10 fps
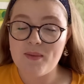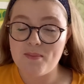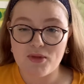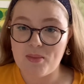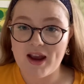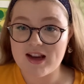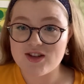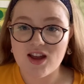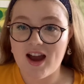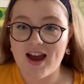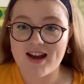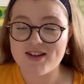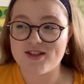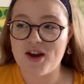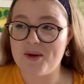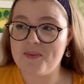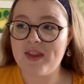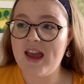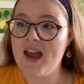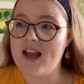the page that I had. So
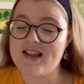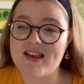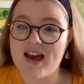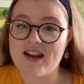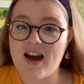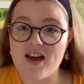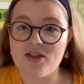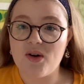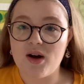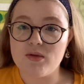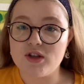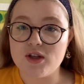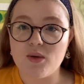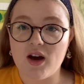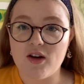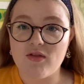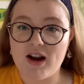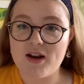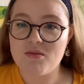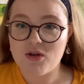instead I thought I would do a
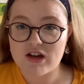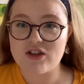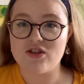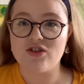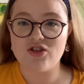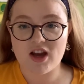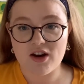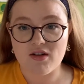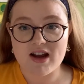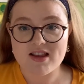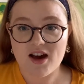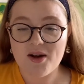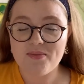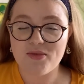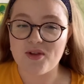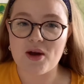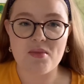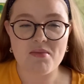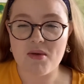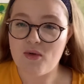random questions generator. Thought that would
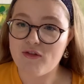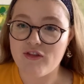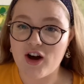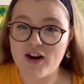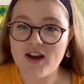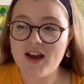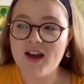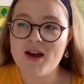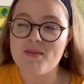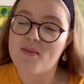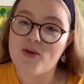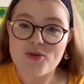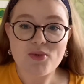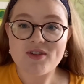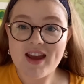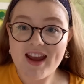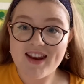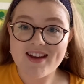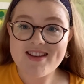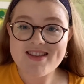be a bit more fun, a bit more
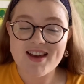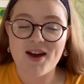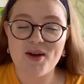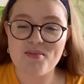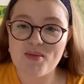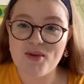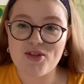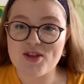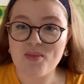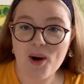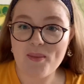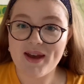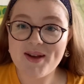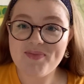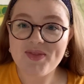spontaneous, and put me on the spot a bit.